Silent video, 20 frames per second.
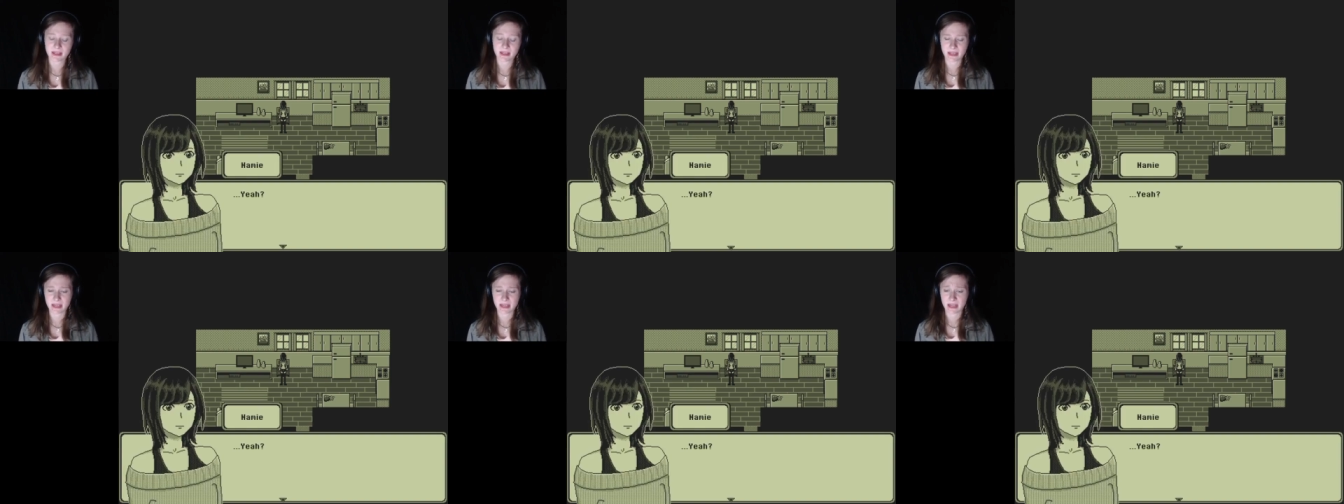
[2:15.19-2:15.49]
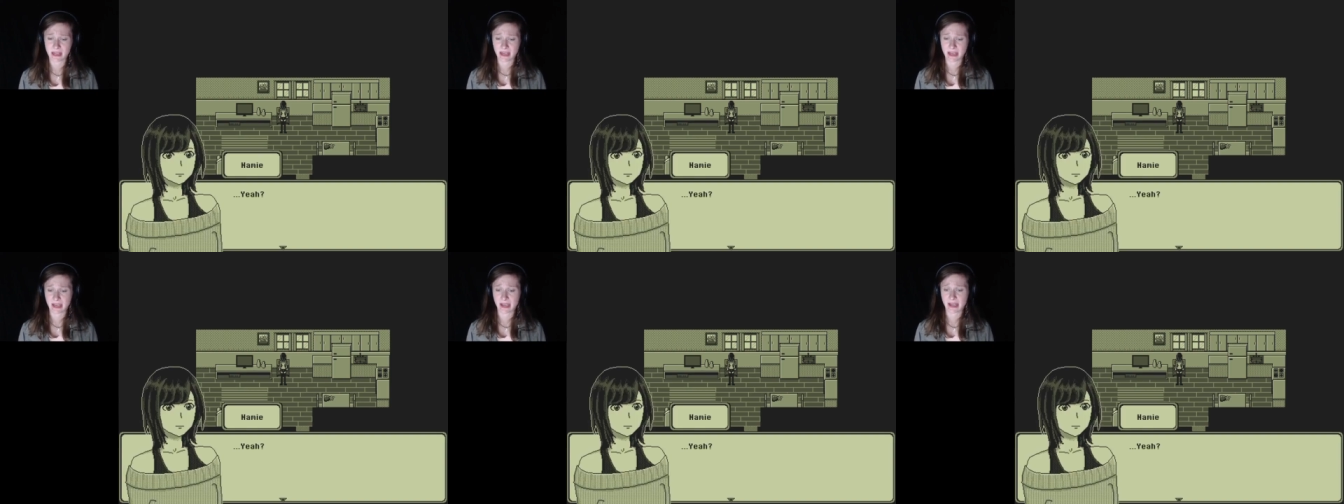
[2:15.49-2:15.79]

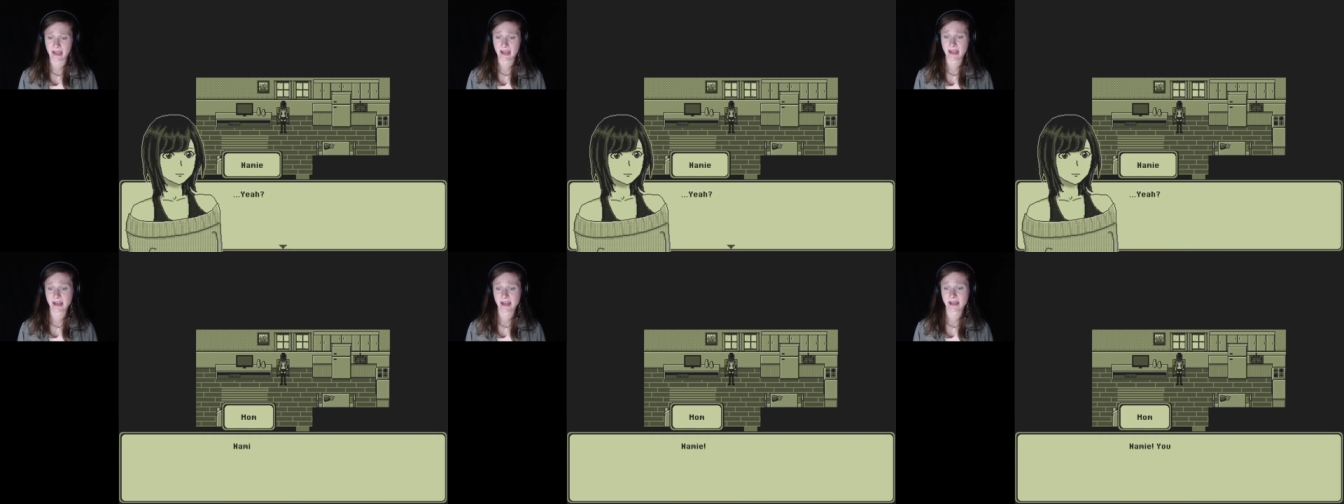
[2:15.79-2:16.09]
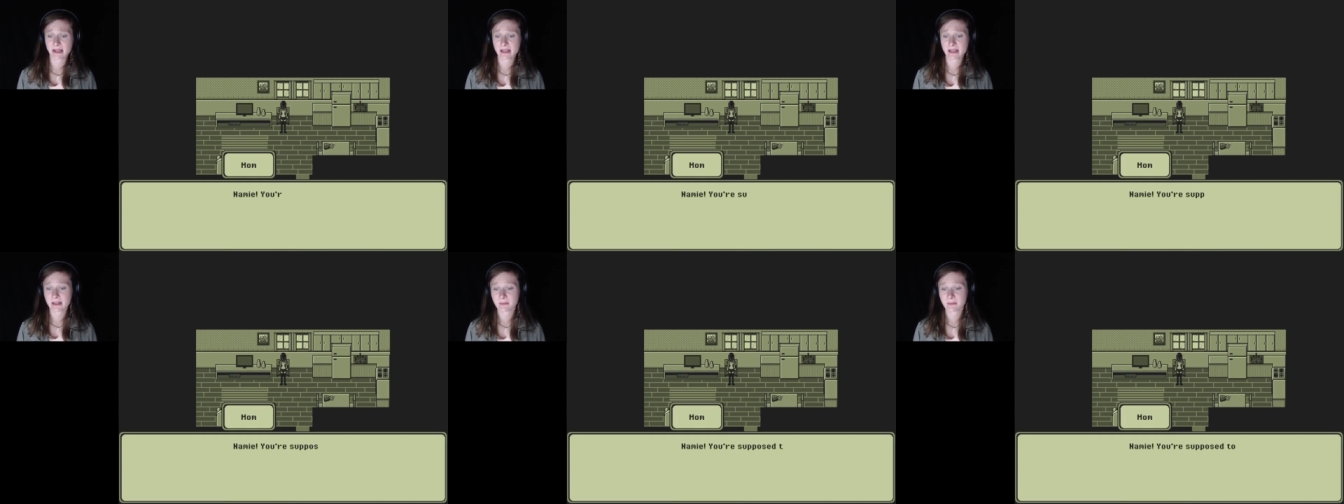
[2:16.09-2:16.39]
Yeah?
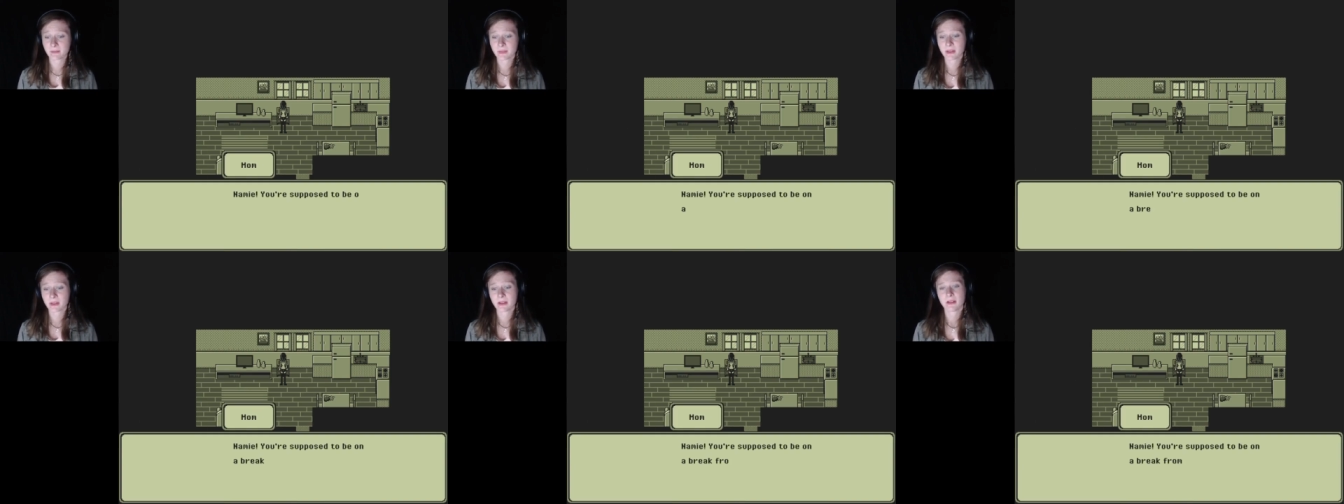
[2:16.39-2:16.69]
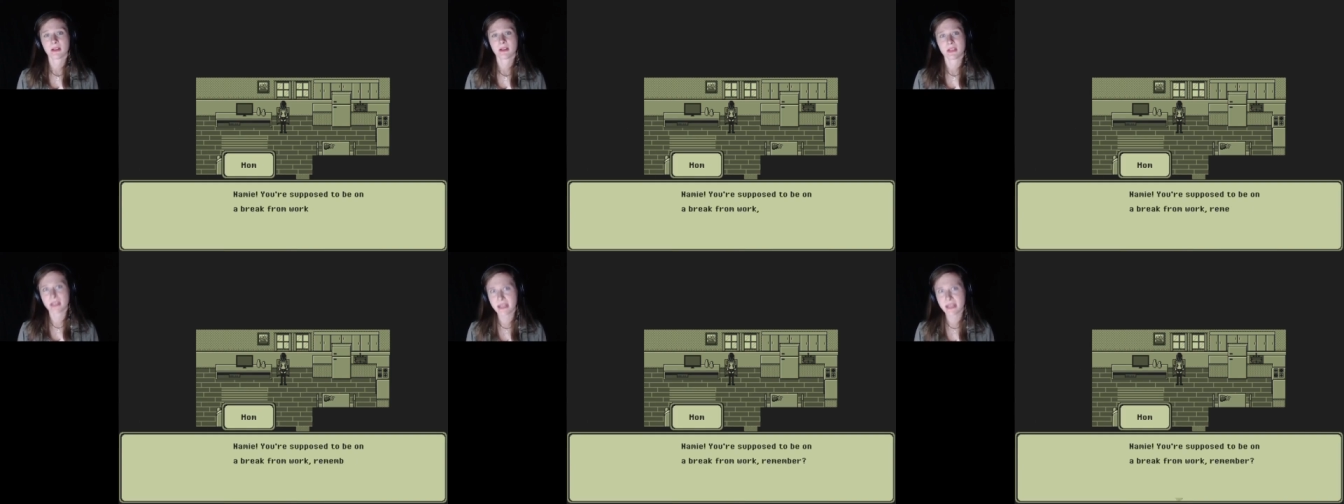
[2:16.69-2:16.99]

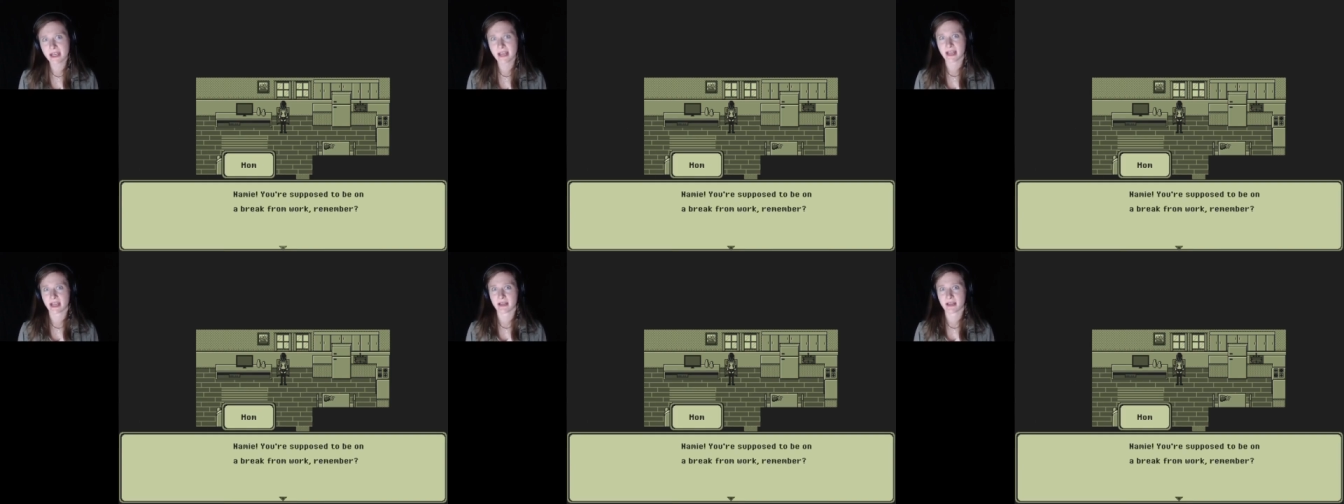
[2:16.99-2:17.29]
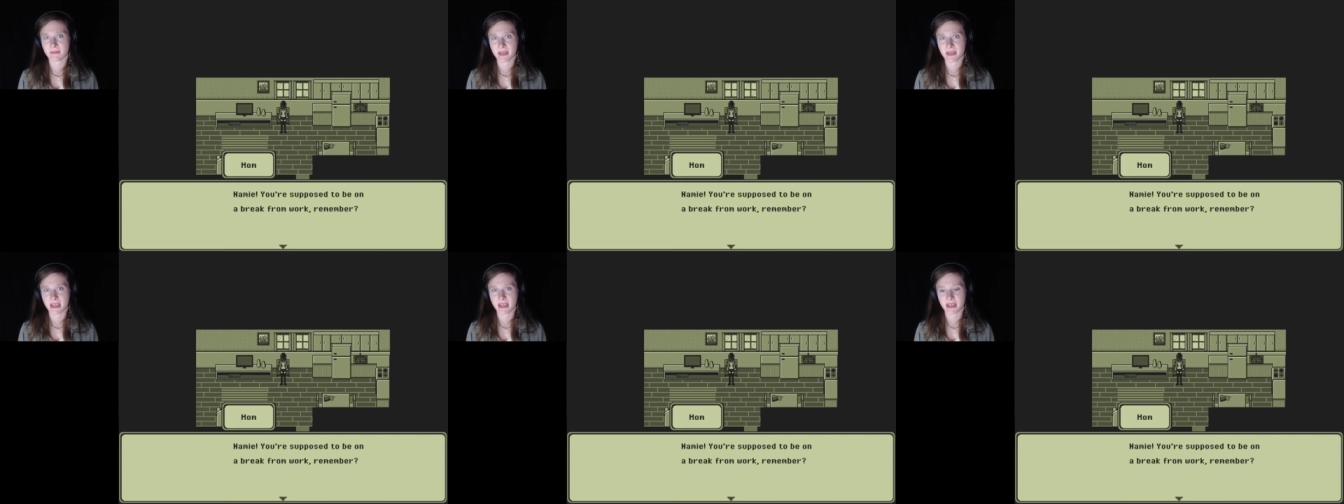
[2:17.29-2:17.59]

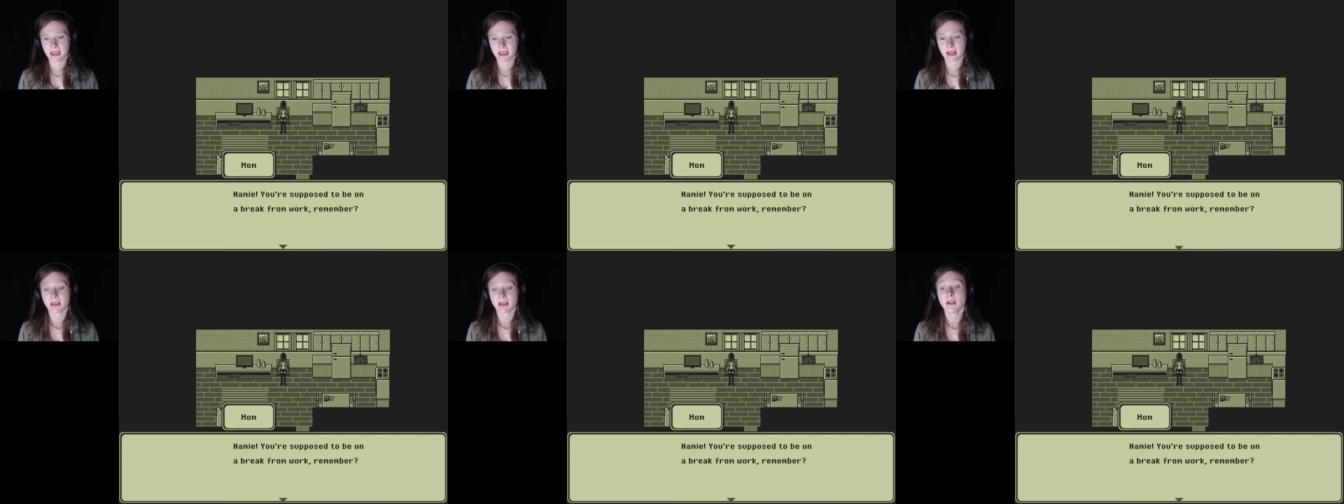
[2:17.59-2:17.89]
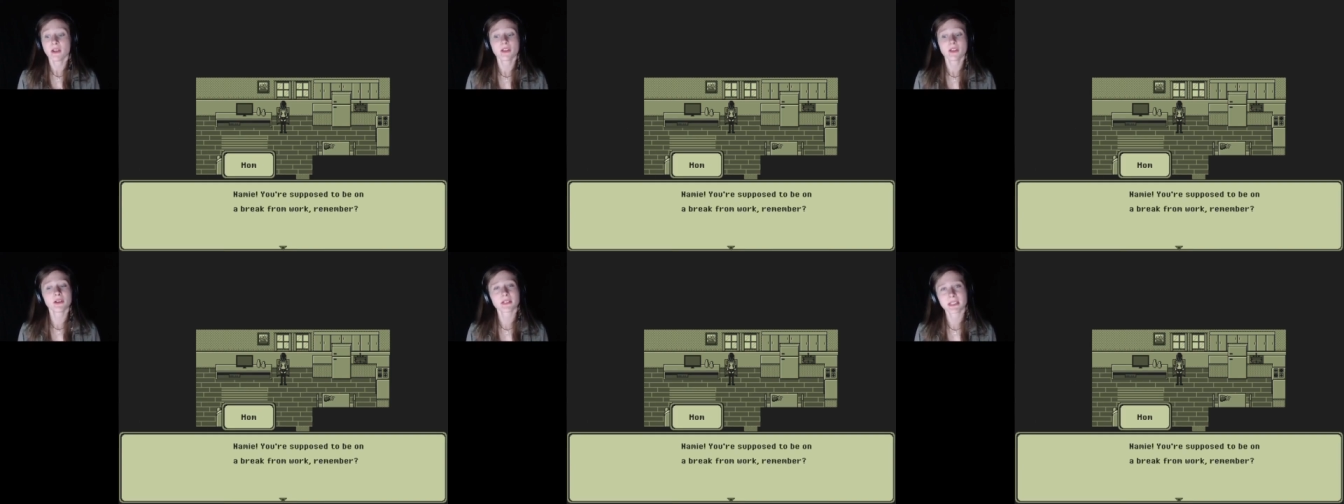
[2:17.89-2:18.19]
Nyami,
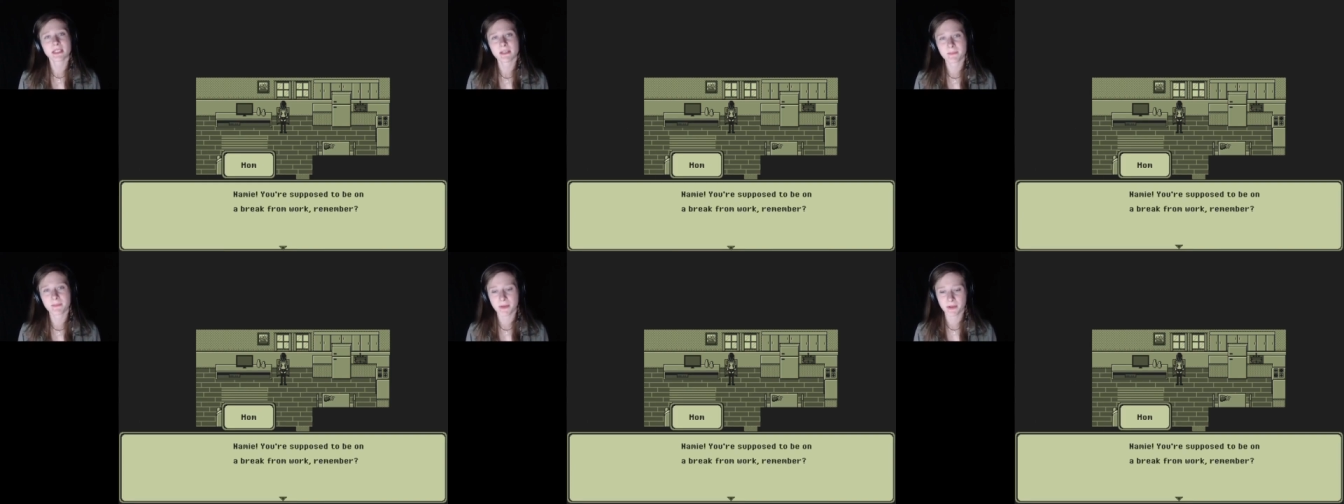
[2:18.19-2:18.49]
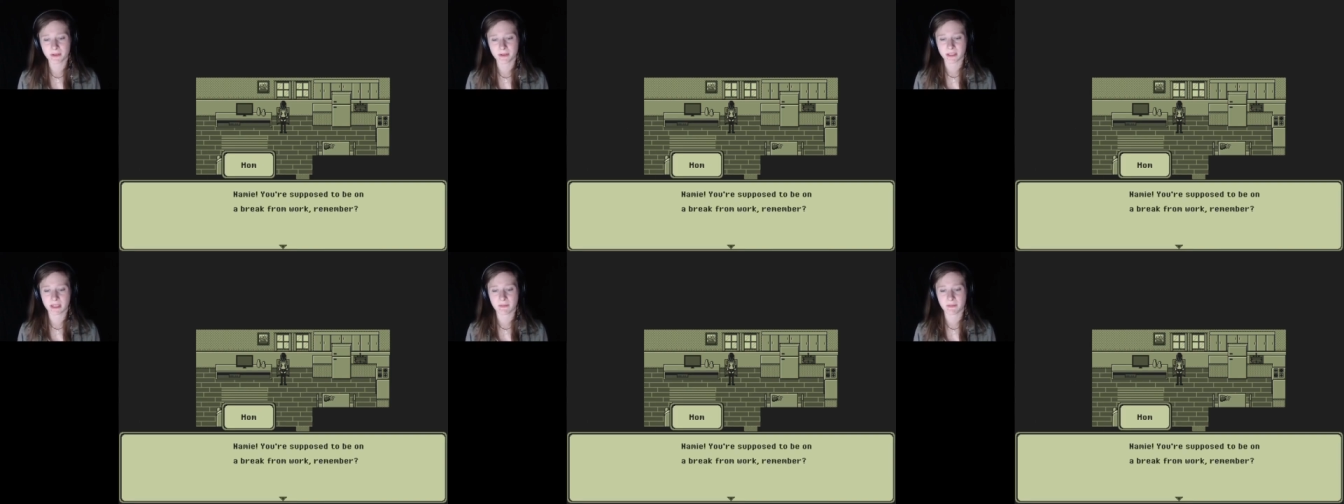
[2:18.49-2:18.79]
you're
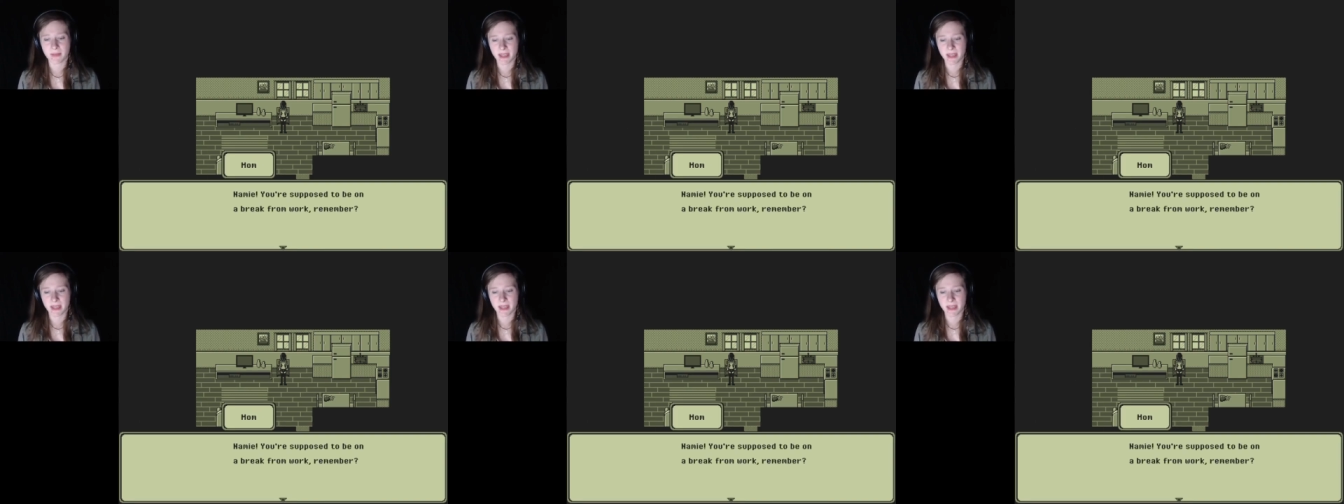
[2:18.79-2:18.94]
supposed to